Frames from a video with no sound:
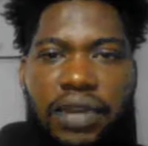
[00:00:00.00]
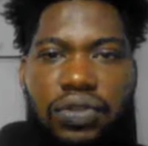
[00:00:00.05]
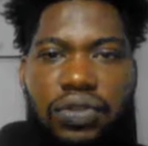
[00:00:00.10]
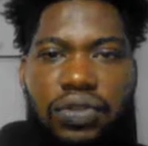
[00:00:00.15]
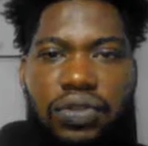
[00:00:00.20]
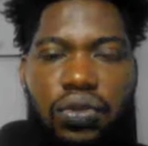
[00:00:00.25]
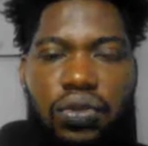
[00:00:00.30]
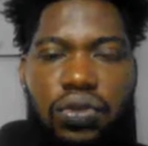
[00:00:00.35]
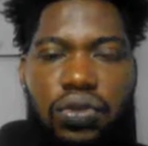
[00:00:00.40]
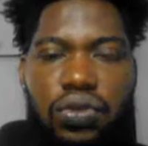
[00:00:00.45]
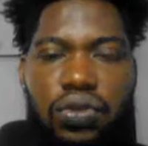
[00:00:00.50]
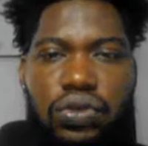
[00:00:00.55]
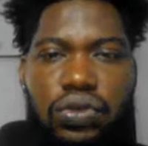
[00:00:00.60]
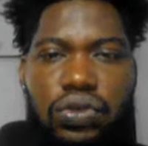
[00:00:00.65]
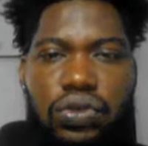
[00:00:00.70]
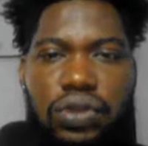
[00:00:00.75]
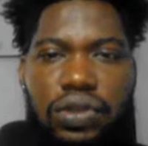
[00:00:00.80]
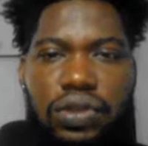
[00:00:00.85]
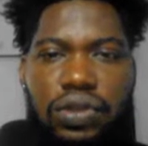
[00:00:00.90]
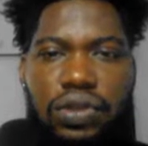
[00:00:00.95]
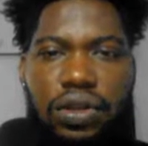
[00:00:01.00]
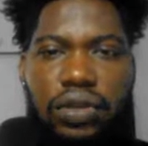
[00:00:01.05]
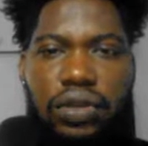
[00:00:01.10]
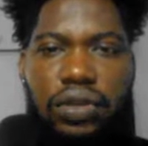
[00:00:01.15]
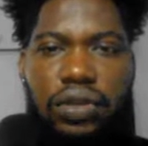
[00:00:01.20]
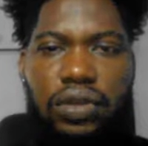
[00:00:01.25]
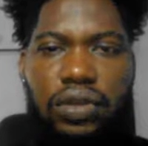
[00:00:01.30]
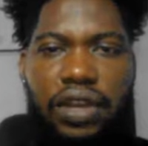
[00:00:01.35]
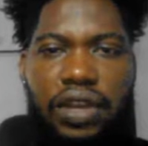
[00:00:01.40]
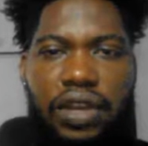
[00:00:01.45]
to load.
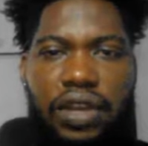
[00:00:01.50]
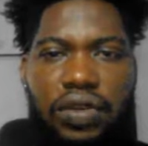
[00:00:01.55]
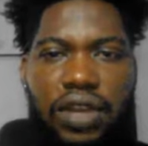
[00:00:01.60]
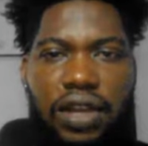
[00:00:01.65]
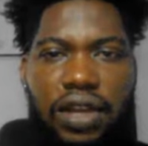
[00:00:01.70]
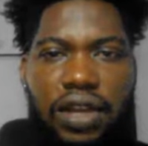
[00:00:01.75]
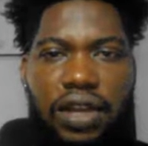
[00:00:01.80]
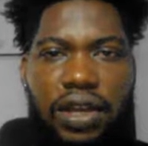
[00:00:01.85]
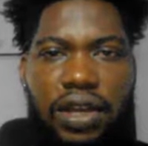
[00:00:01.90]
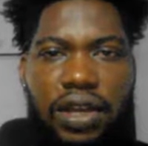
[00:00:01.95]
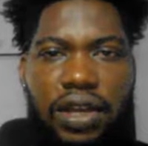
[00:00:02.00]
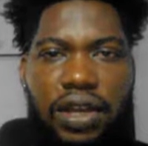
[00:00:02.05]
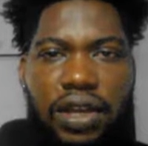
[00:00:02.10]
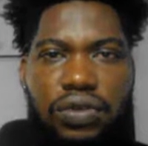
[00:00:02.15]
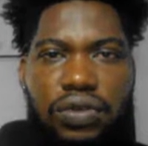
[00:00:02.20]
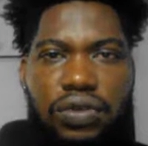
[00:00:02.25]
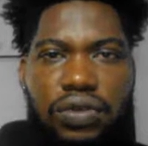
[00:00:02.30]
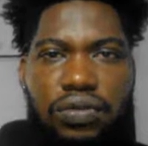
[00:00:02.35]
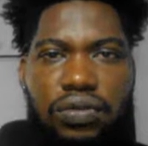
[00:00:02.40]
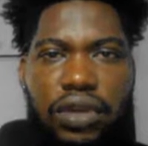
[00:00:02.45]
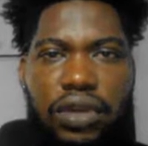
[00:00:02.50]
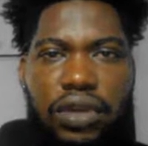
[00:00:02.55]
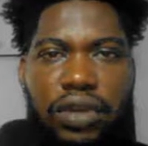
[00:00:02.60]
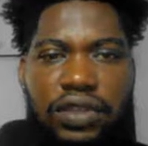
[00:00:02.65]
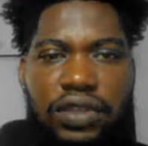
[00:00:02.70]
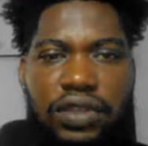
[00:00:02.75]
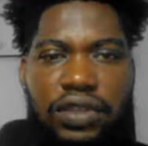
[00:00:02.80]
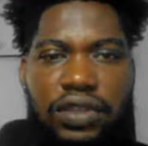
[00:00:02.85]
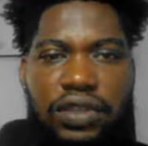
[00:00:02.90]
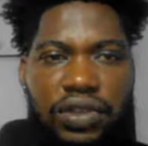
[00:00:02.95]
When you click on add new
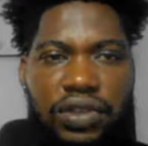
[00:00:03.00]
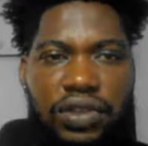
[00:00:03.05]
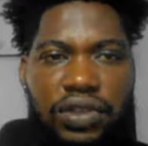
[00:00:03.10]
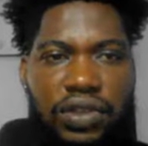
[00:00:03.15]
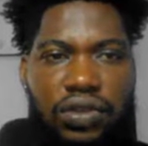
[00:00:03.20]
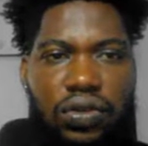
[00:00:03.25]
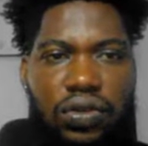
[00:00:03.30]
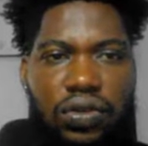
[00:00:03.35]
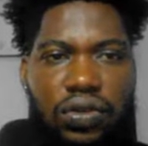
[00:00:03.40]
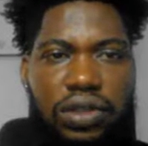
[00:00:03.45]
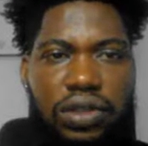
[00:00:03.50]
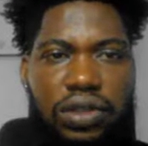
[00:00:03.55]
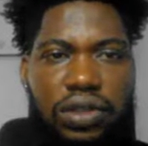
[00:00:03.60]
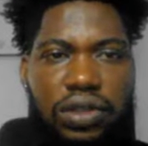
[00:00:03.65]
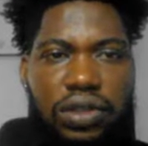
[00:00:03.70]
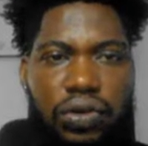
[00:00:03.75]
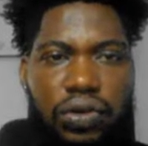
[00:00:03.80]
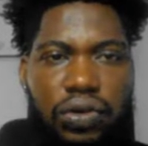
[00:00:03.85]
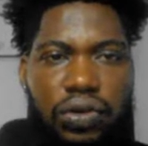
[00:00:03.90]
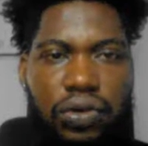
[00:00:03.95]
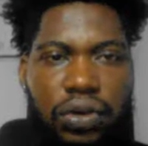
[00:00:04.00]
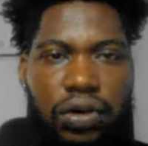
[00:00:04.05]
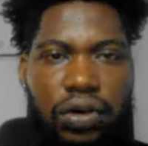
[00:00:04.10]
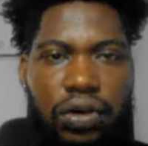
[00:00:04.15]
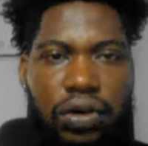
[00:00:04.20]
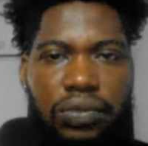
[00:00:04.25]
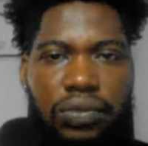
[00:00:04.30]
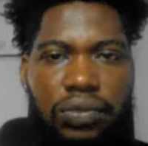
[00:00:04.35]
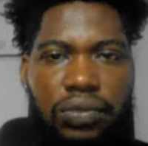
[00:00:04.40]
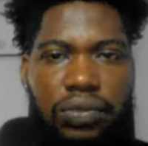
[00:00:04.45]
theme, you see it's loading. So
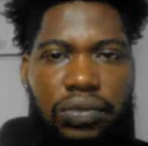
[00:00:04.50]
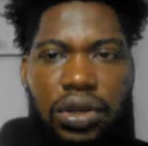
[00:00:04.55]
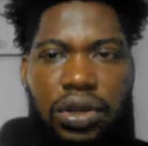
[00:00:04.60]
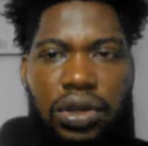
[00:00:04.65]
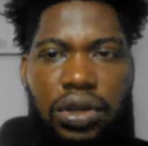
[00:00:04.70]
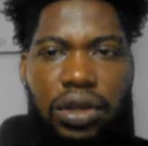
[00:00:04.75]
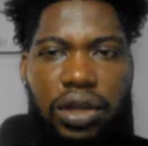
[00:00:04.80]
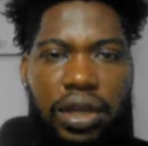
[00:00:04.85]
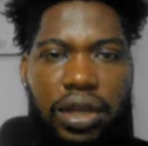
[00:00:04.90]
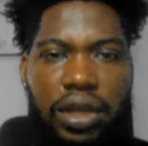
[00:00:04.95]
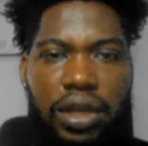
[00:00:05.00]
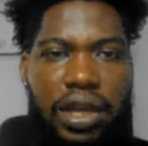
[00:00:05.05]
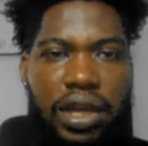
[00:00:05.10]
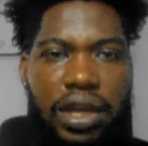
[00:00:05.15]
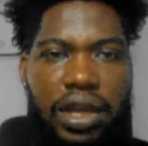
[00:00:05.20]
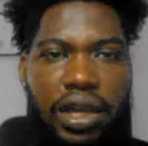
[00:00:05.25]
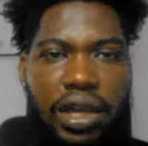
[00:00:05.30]
here it's